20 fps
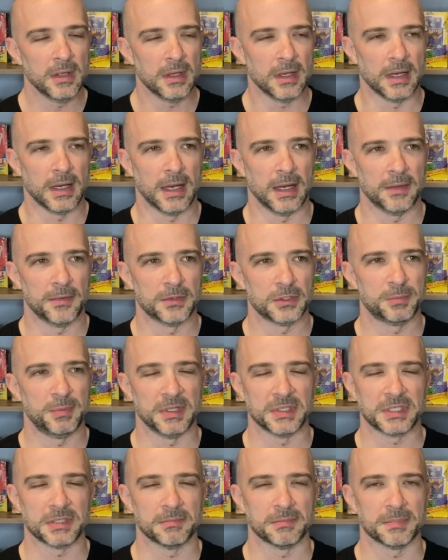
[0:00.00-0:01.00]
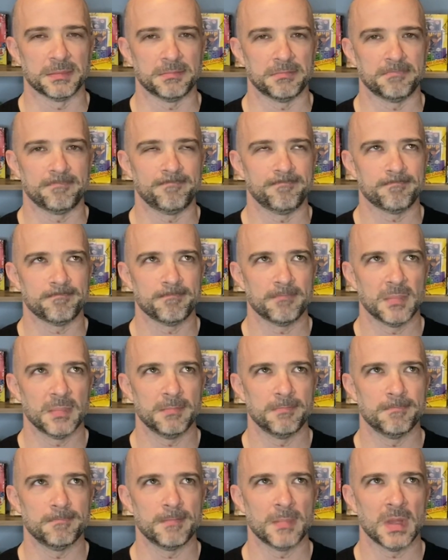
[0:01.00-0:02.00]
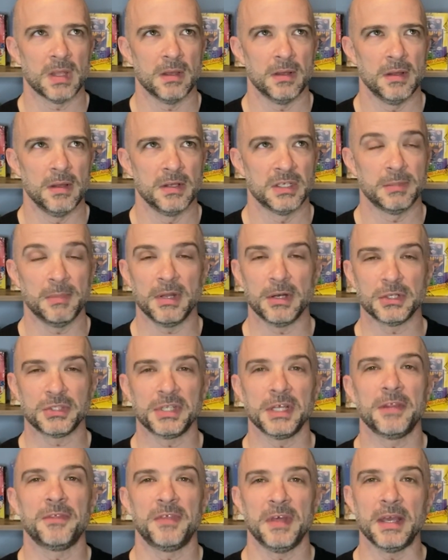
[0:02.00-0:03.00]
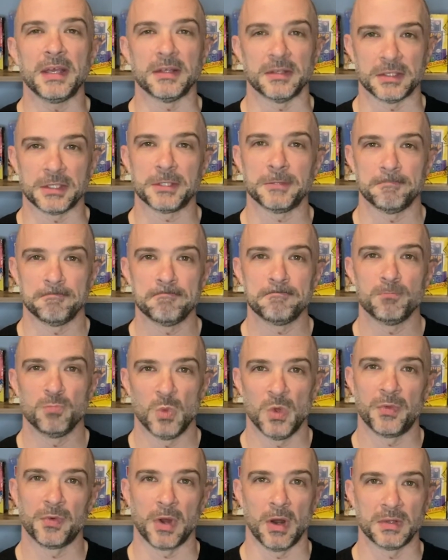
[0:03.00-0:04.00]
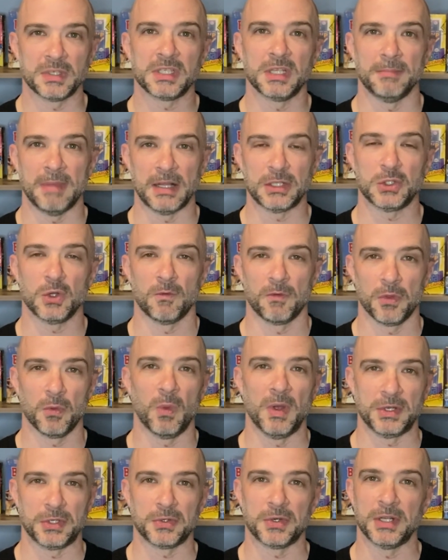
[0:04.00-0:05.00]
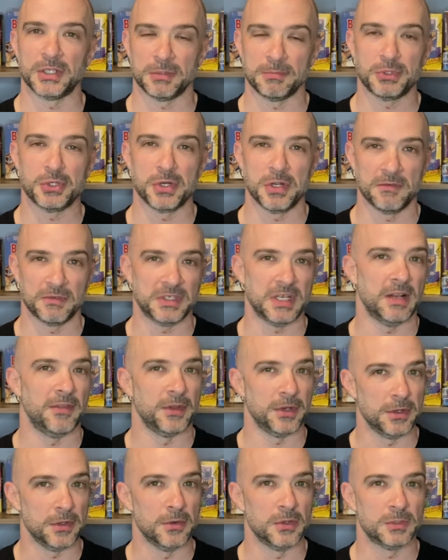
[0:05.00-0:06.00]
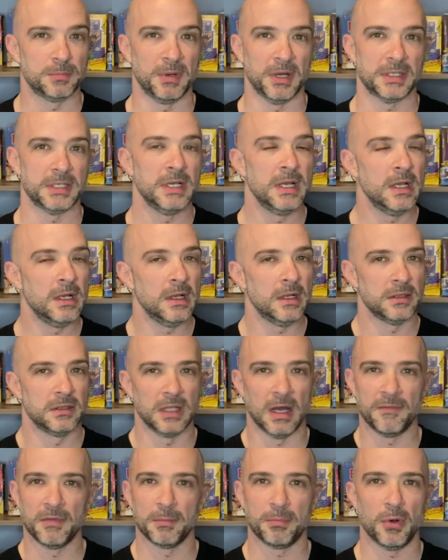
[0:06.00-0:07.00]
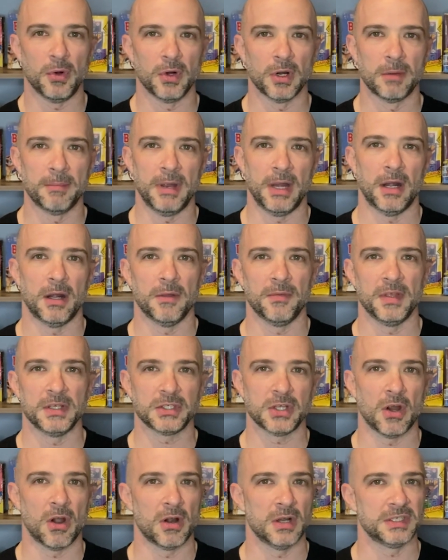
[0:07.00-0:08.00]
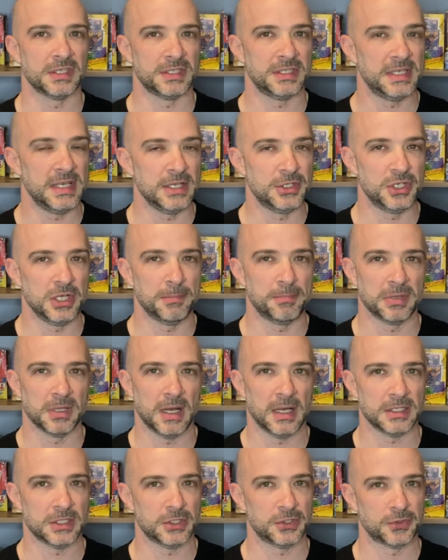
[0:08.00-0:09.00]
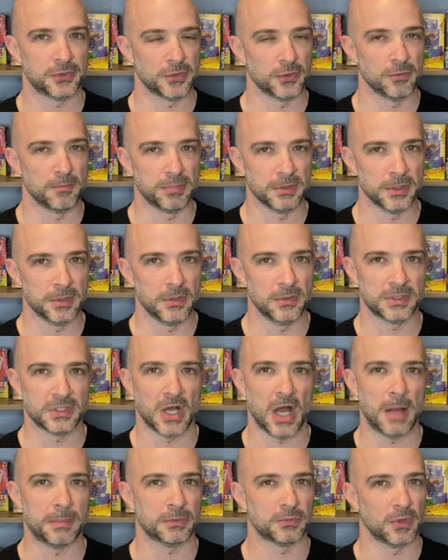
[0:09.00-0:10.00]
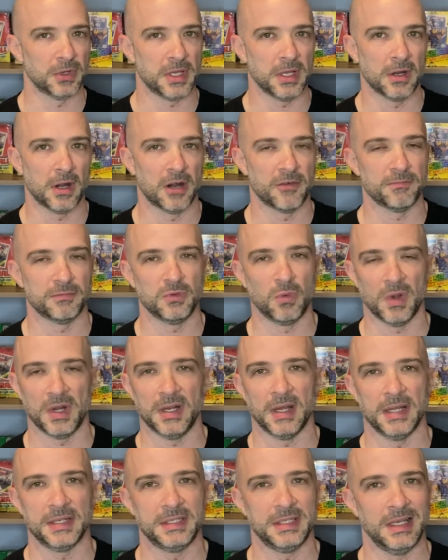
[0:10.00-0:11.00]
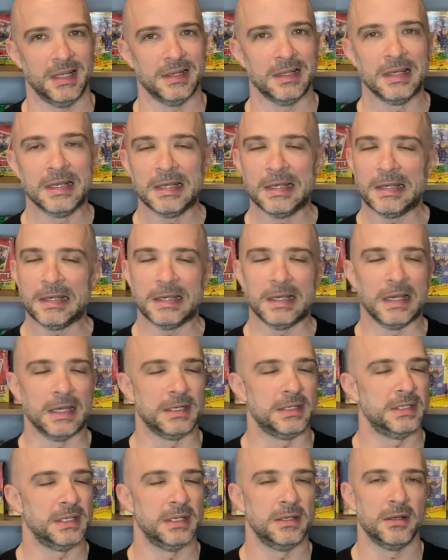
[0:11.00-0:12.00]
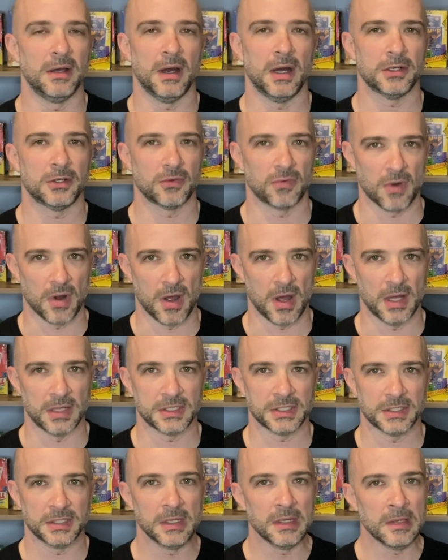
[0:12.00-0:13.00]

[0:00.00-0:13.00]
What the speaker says: There's been some interesting things with regards to the Mets over the winter, as I'm sure you've seen in the news, but love the Polar Bear. This card is a TG Plus, True Blue, Topps rookie card from 2019. It did not cross.